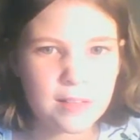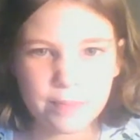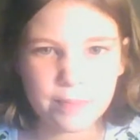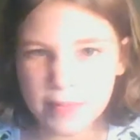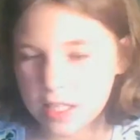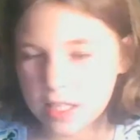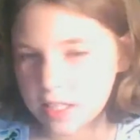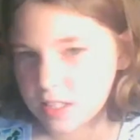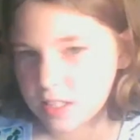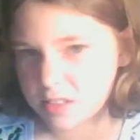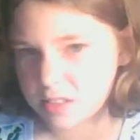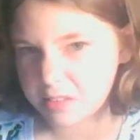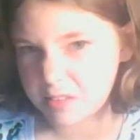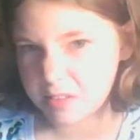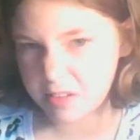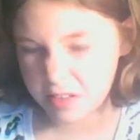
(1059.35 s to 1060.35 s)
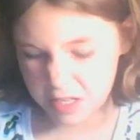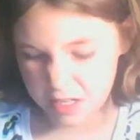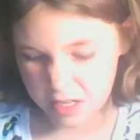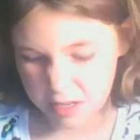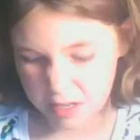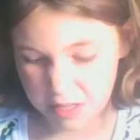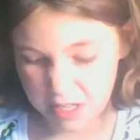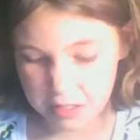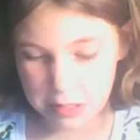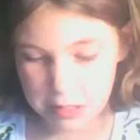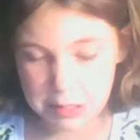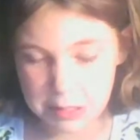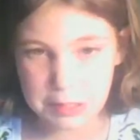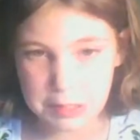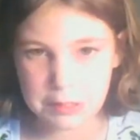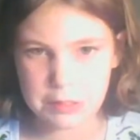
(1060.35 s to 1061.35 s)
And I just look, and I'm like,
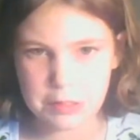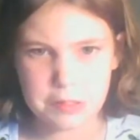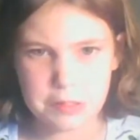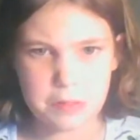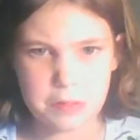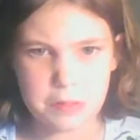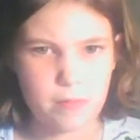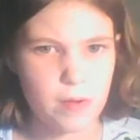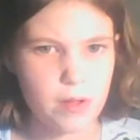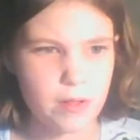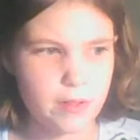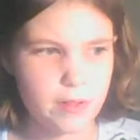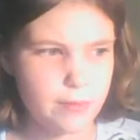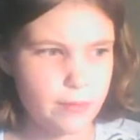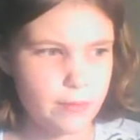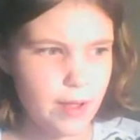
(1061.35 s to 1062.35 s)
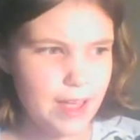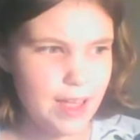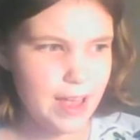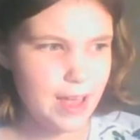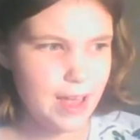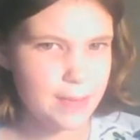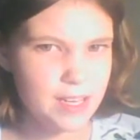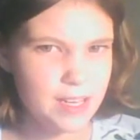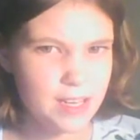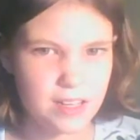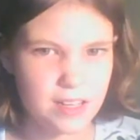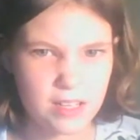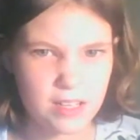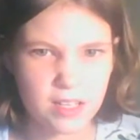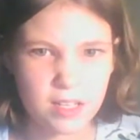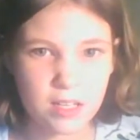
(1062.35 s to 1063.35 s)
ooh, what happened?
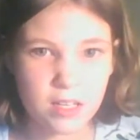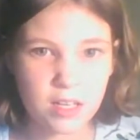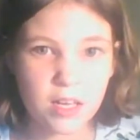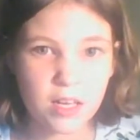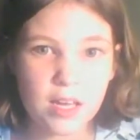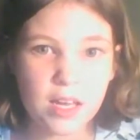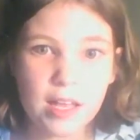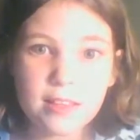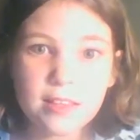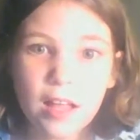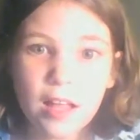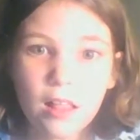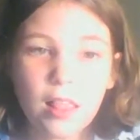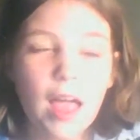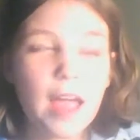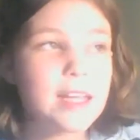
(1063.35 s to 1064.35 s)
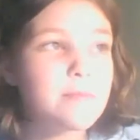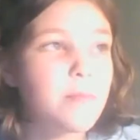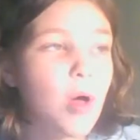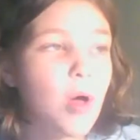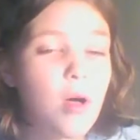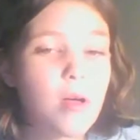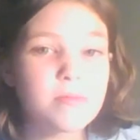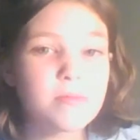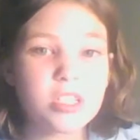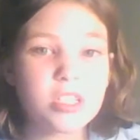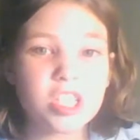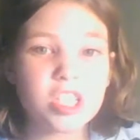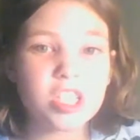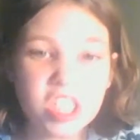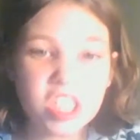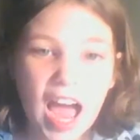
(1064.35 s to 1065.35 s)
And the light bulb just
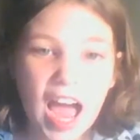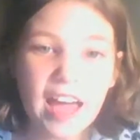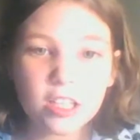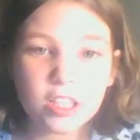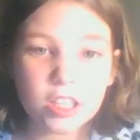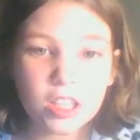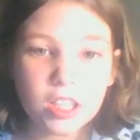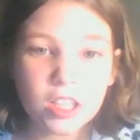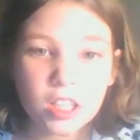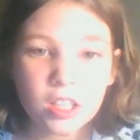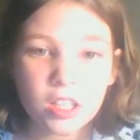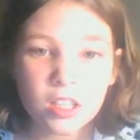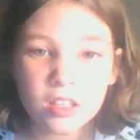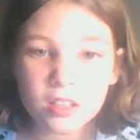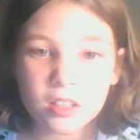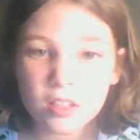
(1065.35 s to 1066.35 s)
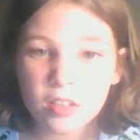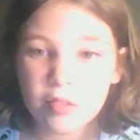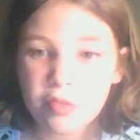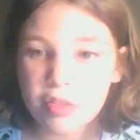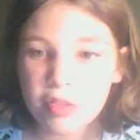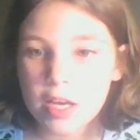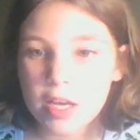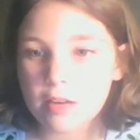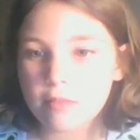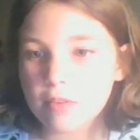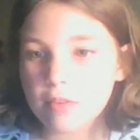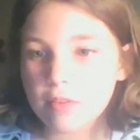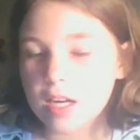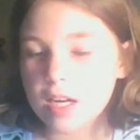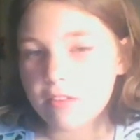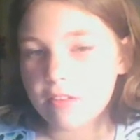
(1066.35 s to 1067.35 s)
shattered. And
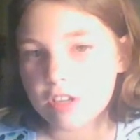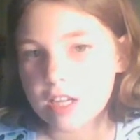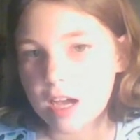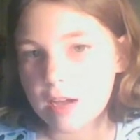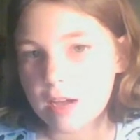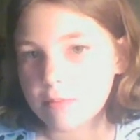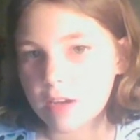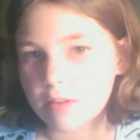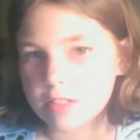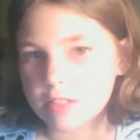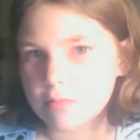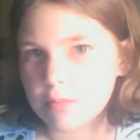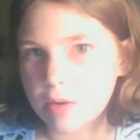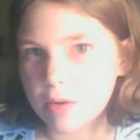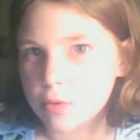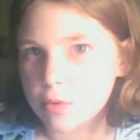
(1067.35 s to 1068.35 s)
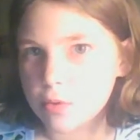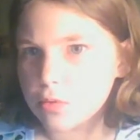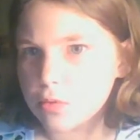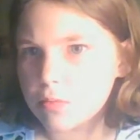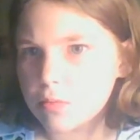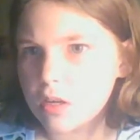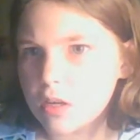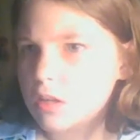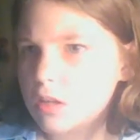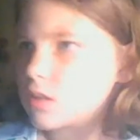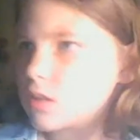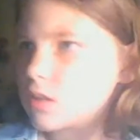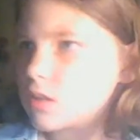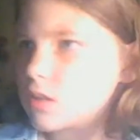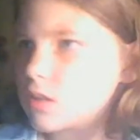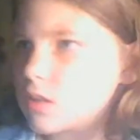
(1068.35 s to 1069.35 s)
one other time when I was in my room, you
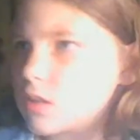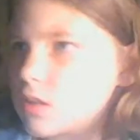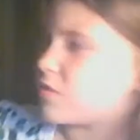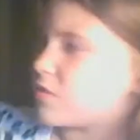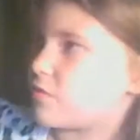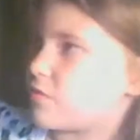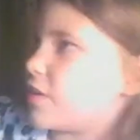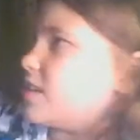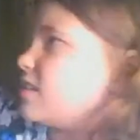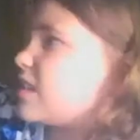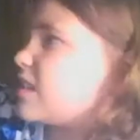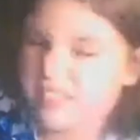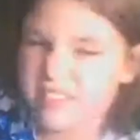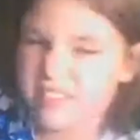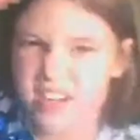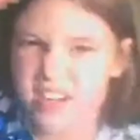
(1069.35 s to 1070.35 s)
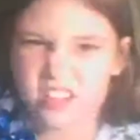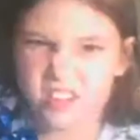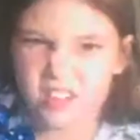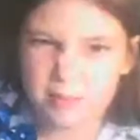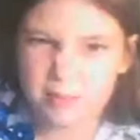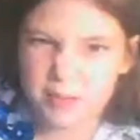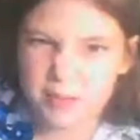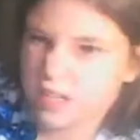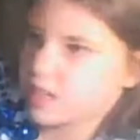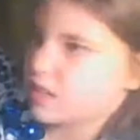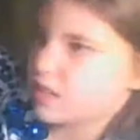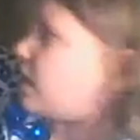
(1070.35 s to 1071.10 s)
know those vents that are very creepy, and